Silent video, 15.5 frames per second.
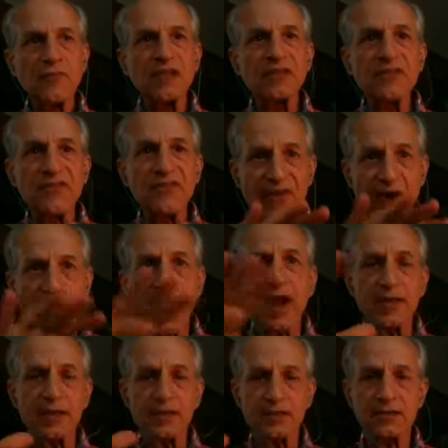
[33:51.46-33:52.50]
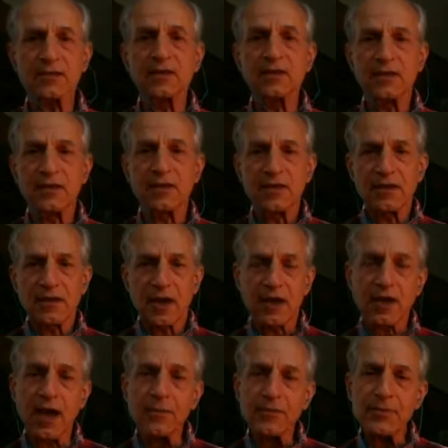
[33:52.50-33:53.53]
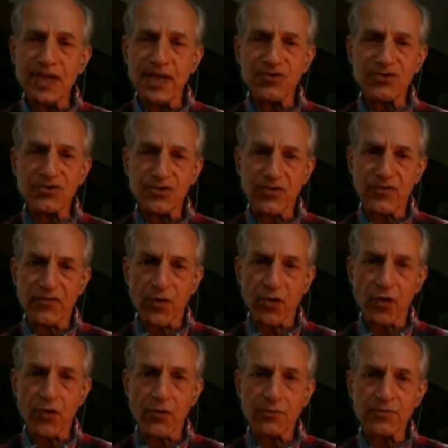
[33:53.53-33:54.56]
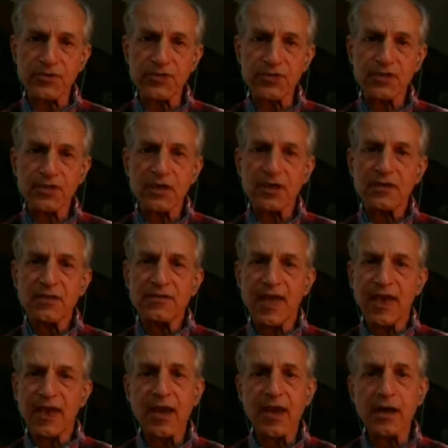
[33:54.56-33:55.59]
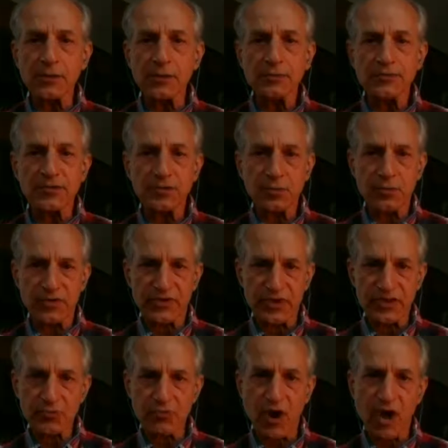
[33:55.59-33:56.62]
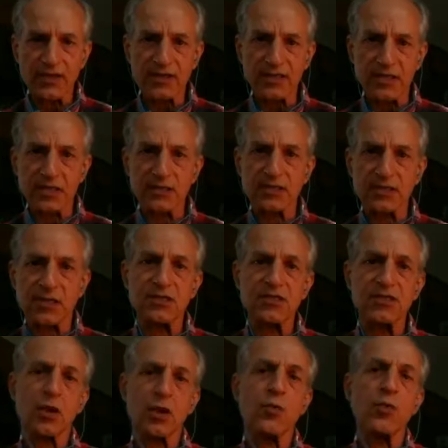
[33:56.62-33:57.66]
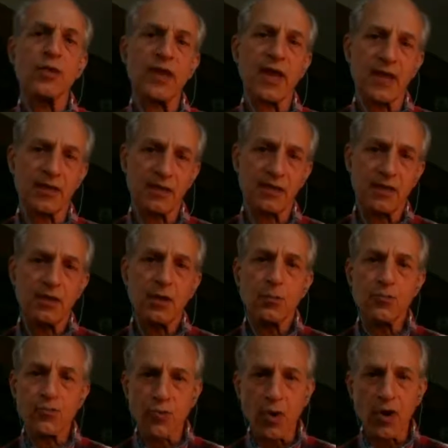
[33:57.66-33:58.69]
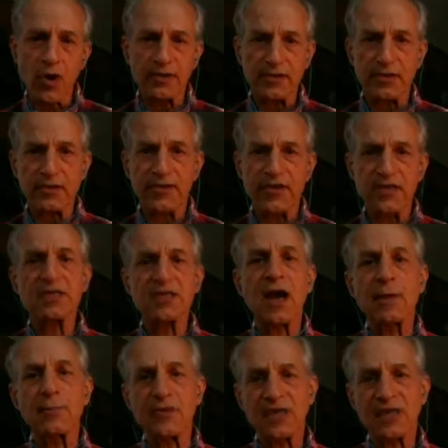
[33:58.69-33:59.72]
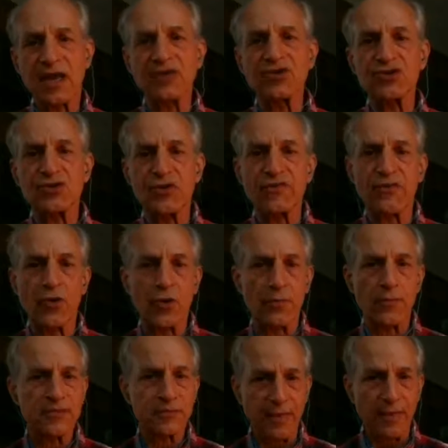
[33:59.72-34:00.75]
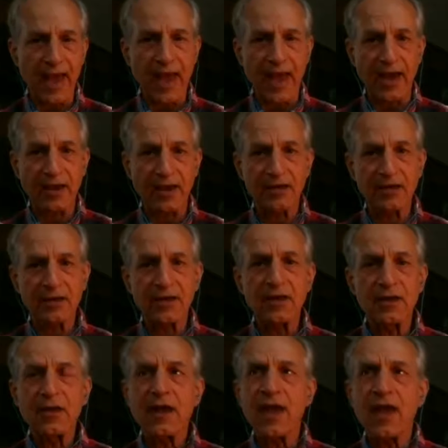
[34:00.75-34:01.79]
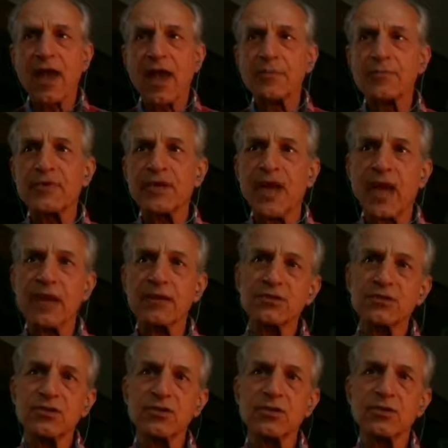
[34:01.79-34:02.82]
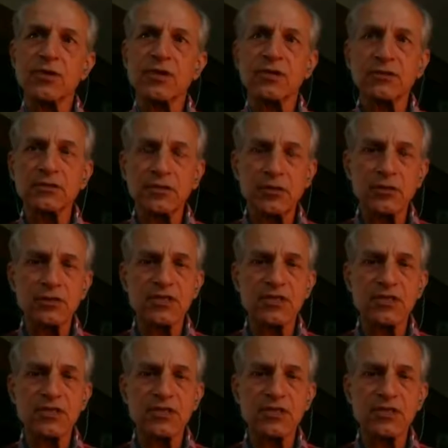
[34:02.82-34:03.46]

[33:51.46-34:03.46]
to find a combination of herbs that help with this process. And so when I brought this combination of herbs back and began to include